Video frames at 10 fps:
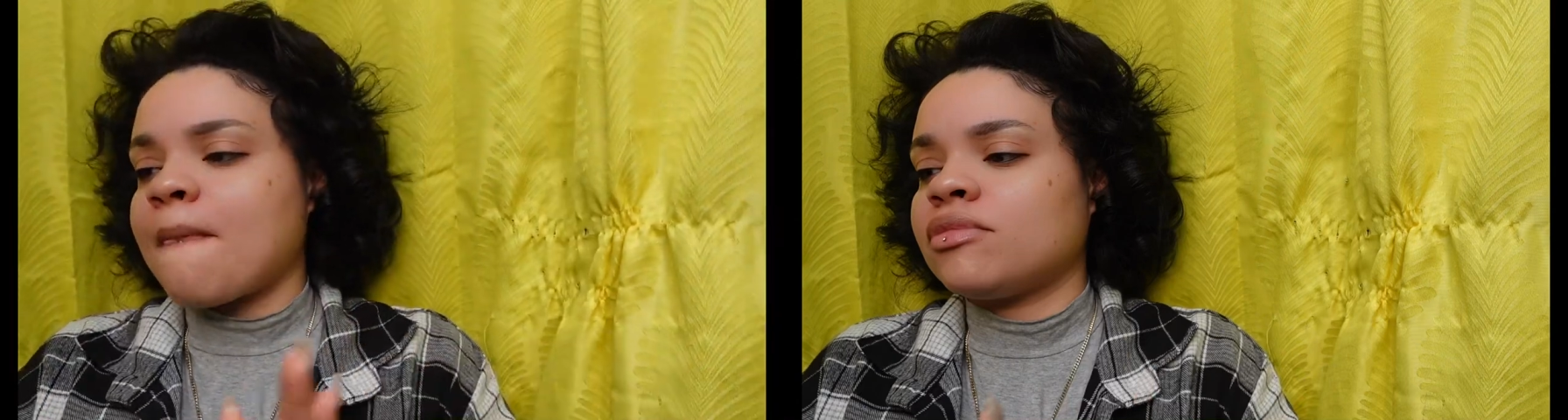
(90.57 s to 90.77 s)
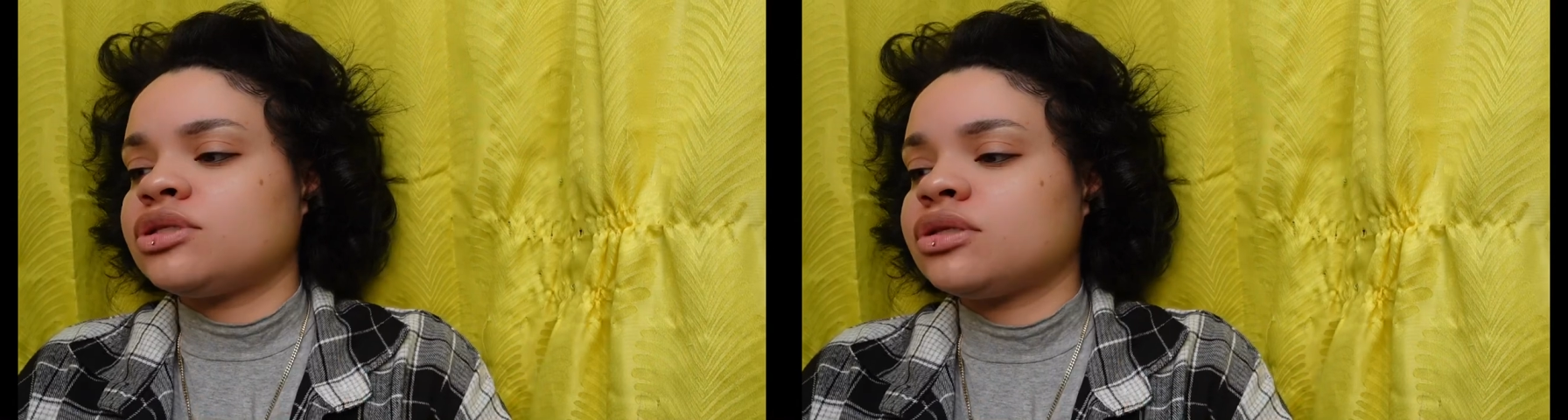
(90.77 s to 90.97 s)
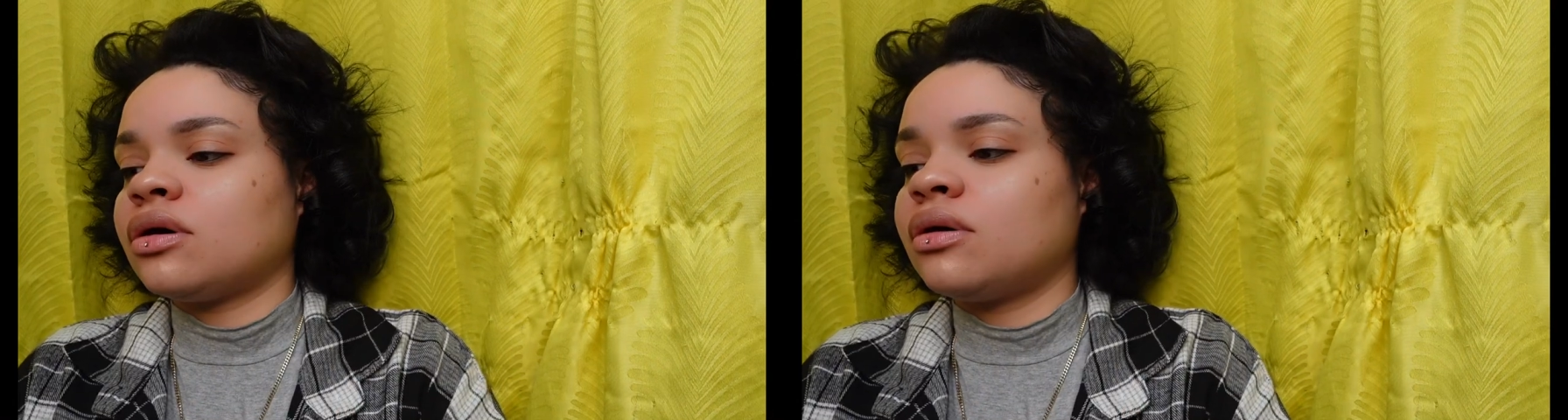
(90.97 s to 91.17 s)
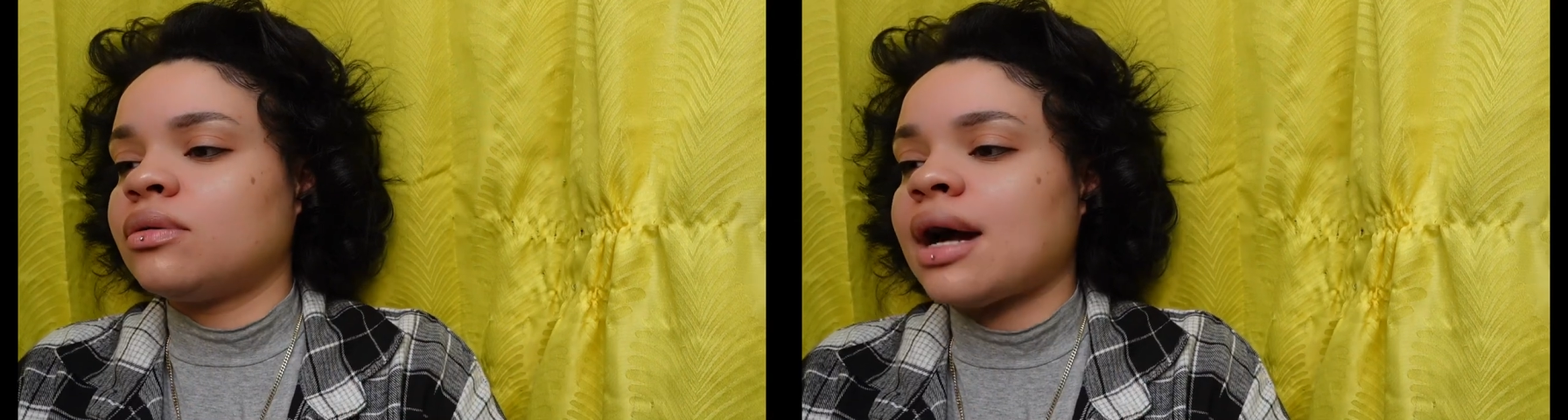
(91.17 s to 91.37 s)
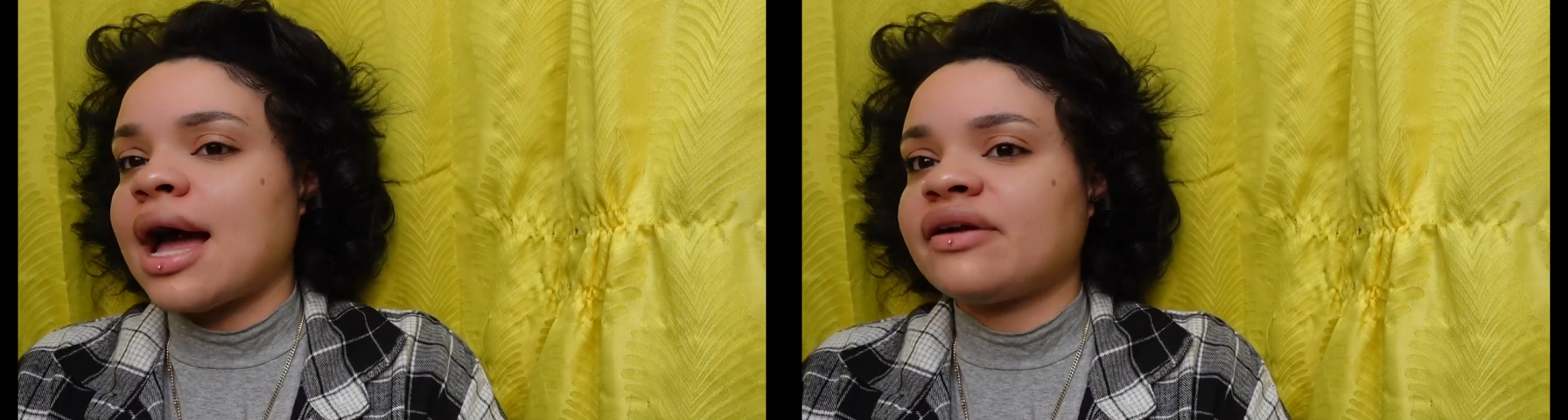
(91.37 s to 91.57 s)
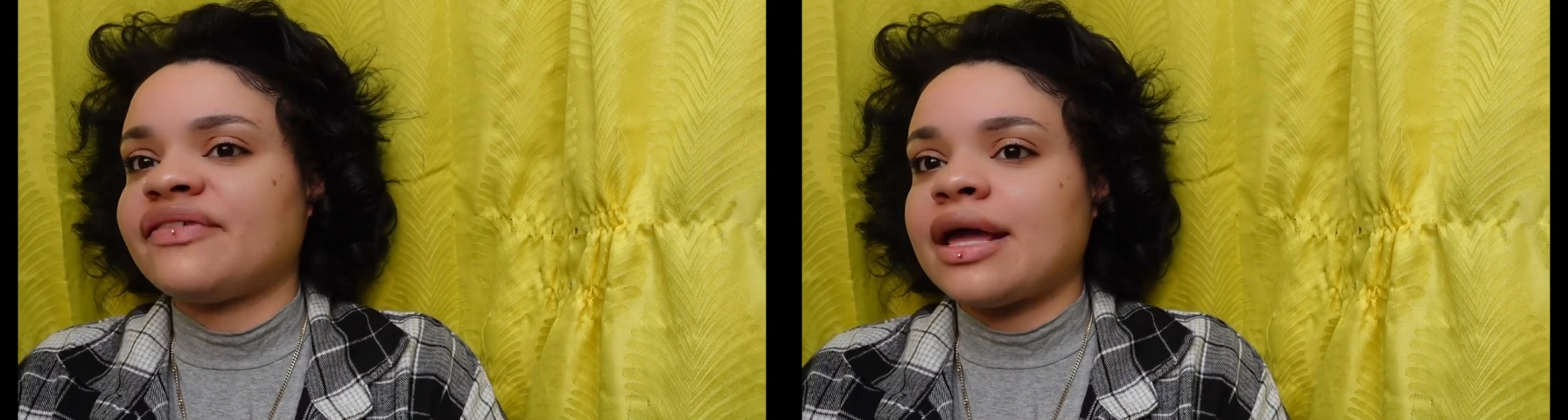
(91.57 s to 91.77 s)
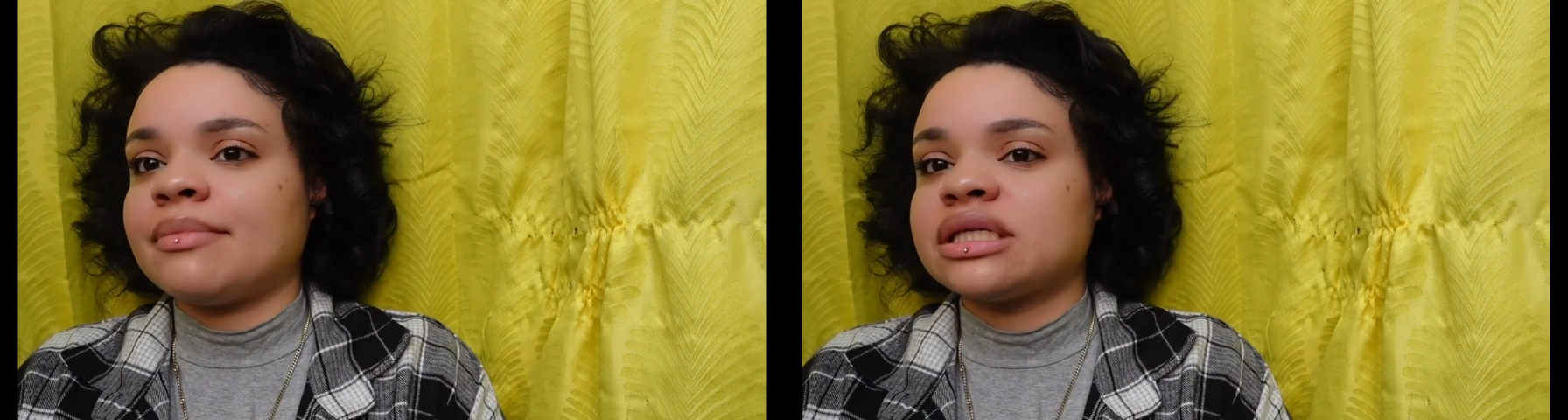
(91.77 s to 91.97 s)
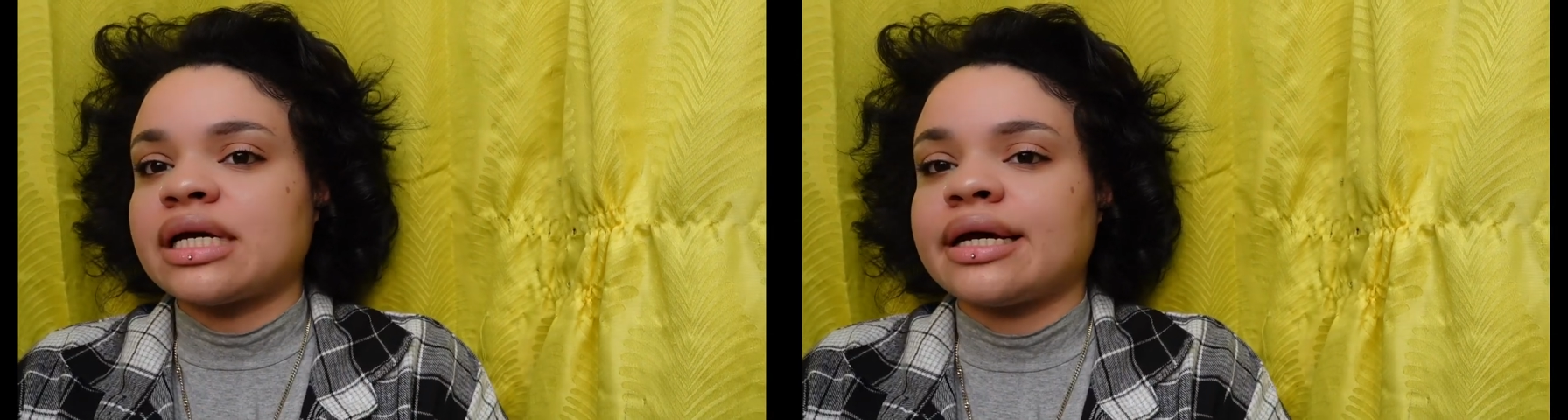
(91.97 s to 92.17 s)
So I had it for 8
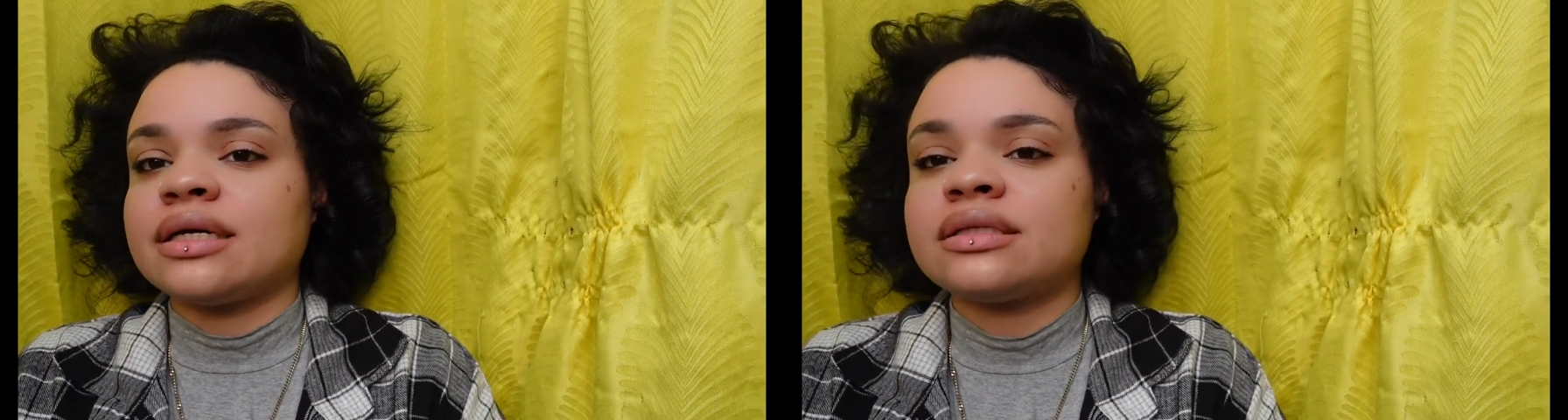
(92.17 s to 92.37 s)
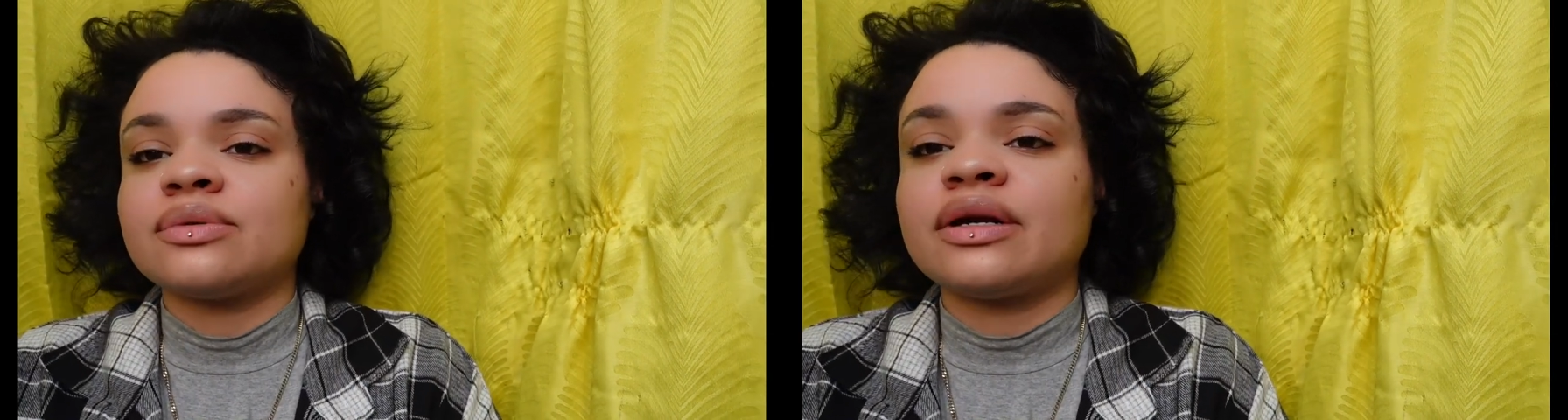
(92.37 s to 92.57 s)
months, I guess,